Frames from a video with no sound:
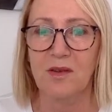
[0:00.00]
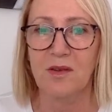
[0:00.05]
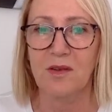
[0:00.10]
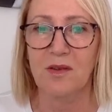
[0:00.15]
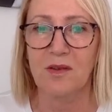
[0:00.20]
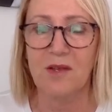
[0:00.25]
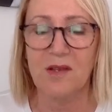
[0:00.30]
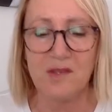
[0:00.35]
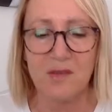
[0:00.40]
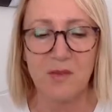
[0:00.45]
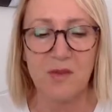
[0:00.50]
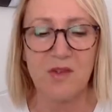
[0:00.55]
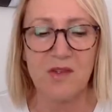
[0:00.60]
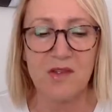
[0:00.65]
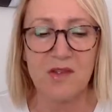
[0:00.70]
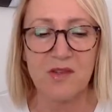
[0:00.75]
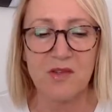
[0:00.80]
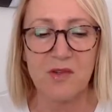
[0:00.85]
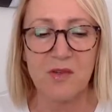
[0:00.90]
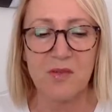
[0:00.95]
That's what the
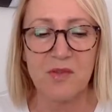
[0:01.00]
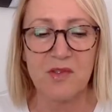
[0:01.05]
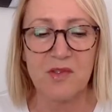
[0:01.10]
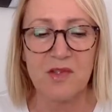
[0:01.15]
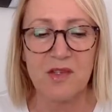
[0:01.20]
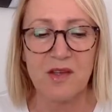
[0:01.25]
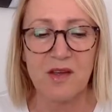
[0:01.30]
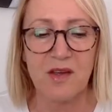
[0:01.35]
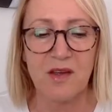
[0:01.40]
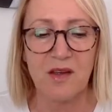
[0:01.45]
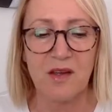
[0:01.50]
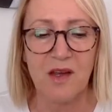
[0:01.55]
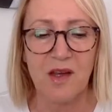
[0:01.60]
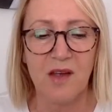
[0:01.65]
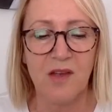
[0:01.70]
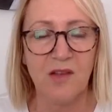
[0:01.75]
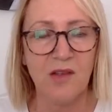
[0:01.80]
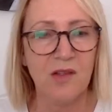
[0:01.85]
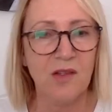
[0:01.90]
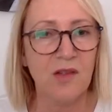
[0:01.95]
scripture's saying.
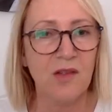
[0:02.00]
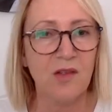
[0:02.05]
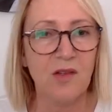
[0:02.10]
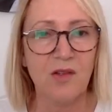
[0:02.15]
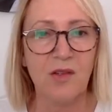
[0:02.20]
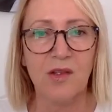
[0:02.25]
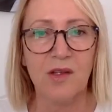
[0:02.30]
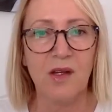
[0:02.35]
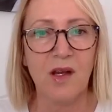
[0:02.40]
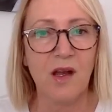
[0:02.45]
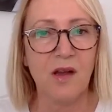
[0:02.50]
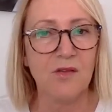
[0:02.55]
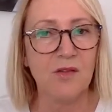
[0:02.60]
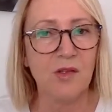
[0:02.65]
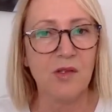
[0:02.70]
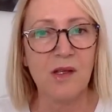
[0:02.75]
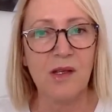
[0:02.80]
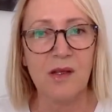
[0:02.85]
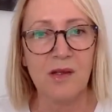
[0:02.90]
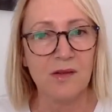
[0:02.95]
You're going to, you're going to have
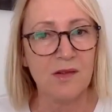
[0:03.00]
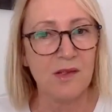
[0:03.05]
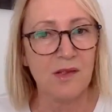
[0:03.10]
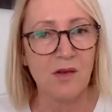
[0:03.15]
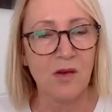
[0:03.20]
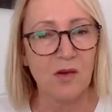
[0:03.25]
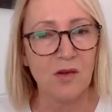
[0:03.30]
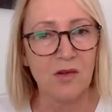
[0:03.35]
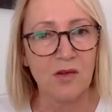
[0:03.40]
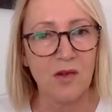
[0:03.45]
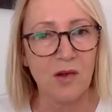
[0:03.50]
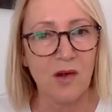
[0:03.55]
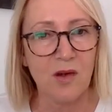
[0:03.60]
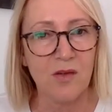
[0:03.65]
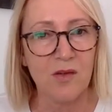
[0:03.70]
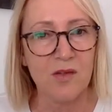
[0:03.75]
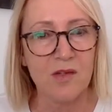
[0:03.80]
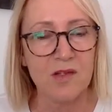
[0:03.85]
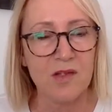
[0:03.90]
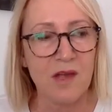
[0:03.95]
to eat the old
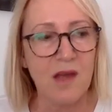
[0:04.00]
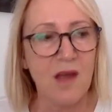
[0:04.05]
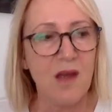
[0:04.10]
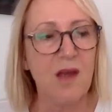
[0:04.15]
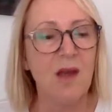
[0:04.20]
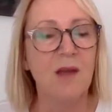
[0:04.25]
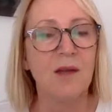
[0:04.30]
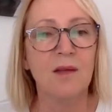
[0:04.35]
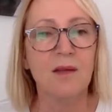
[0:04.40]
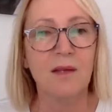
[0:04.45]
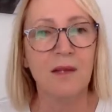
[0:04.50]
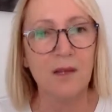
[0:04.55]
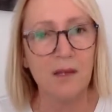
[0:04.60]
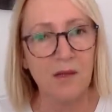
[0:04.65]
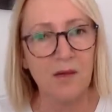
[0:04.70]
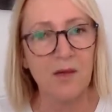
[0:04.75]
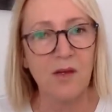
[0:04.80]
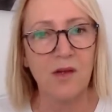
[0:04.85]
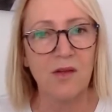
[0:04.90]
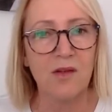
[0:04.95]
harvest and
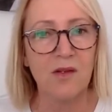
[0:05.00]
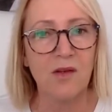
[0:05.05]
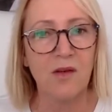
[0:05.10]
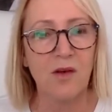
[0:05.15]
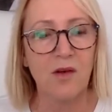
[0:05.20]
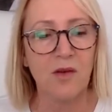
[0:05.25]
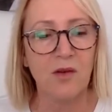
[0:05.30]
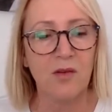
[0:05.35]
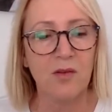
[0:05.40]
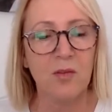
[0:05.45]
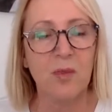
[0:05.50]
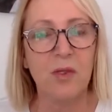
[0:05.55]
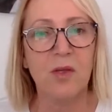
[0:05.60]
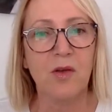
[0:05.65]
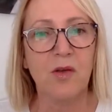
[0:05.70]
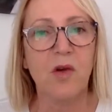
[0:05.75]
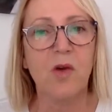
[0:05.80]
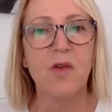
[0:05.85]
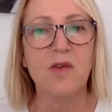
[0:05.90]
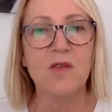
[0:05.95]
clear out the old
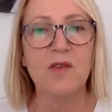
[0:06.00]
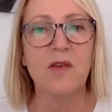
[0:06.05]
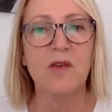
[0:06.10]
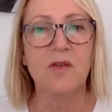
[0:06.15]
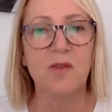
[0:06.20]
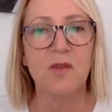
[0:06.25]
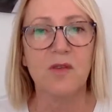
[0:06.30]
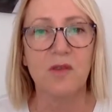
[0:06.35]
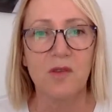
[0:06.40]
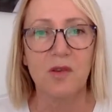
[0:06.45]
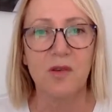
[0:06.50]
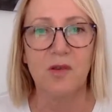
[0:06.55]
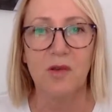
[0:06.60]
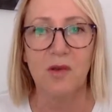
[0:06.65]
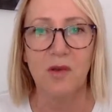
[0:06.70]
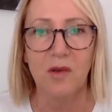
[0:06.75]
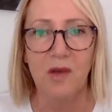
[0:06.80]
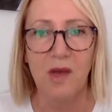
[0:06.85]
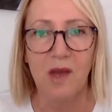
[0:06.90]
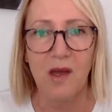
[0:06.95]
because of the new.
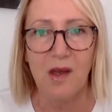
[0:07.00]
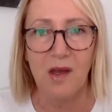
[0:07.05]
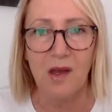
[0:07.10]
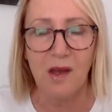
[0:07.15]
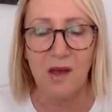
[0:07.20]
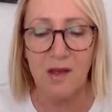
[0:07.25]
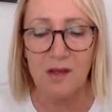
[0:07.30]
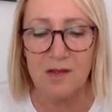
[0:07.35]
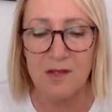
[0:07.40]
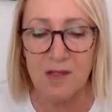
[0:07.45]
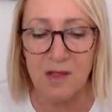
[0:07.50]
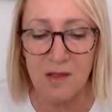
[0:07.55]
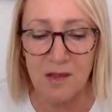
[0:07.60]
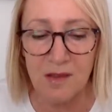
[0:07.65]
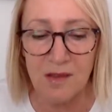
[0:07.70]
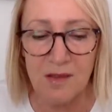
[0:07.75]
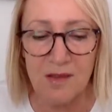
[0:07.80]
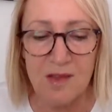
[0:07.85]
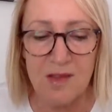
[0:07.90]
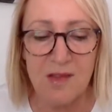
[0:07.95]
And so,
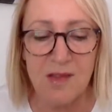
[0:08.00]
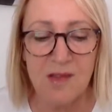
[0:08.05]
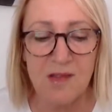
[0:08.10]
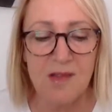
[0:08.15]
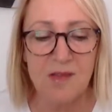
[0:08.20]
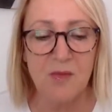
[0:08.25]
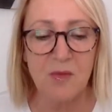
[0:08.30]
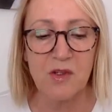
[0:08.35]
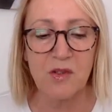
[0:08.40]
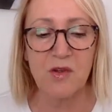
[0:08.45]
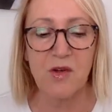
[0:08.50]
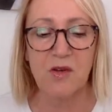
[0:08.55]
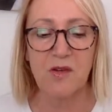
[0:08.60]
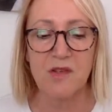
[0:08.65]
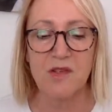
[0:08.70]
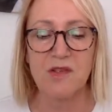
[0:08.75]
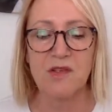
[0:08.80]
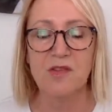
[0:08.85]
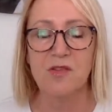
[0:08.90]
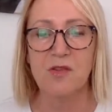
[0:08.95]
in a season where God
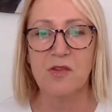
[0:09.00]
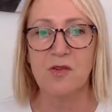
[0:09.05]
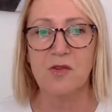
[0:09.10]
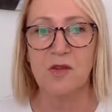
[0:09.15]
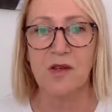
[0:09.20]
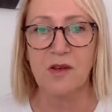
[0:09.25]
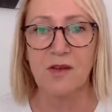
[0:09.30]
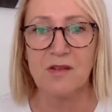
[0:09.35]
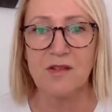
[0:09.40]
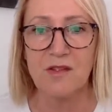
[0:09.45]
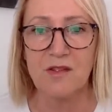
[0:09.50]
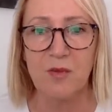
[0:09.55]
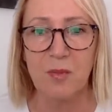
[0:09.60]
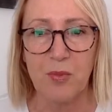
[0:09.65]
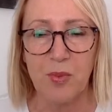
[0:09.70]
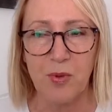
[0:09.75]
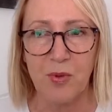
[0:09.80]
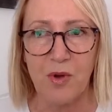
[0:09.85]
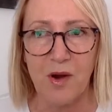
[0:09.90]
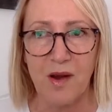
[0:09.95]
is stirring us to
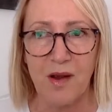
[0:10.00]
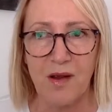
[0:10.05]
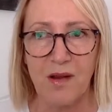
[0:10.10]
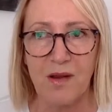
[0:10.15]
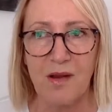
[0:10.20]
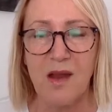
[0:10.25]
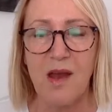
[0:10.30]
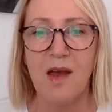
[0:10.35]
pray,